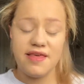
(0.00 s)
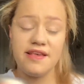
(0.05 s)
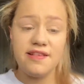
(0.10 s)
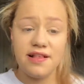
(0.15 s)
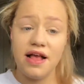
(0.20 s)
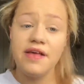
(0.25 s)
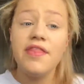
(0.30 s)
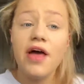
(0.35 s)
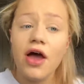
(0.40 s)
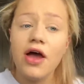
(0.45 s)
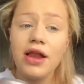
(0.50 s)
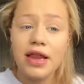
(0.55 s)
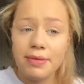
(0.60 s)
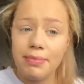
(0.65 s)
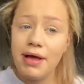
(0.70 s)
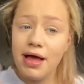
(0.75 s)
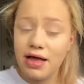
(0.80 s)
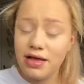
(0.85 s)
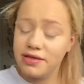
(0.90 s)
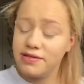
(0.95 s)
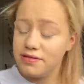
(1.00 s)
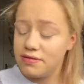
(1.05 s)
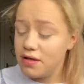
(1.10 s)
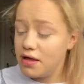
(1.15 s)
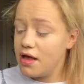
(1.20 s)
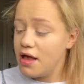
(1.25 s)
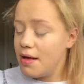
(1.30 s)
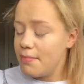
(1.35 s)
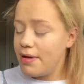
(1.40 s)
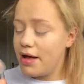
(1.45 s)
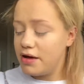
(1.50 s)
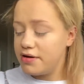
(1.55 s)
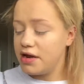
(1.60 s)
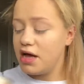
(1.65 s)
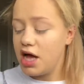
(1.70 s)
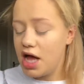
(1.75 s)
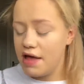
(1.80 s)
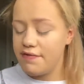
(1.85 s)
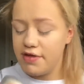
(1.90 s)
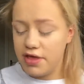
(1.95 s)
It's like the only powder
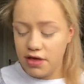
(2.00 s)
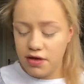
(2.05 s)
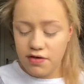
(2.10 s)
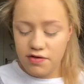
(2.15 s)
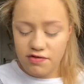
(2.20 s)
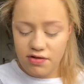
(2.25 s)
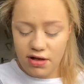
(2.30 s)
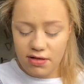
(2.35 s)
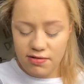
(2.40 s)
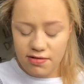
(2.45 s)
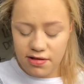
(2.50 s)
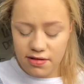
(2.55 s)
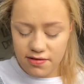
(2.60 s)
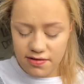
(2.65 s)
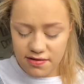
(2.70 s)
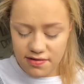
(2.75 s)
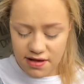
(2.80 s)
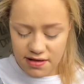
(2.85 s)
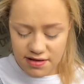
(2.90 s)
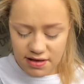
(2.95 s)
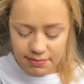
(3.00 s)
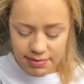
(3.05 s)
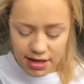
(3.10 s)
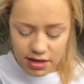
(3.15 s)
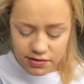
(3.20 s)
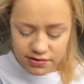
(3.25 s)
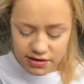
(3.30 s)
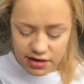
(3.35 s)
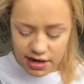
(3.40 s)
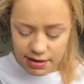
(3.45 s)
I ever used, translucent setting powder.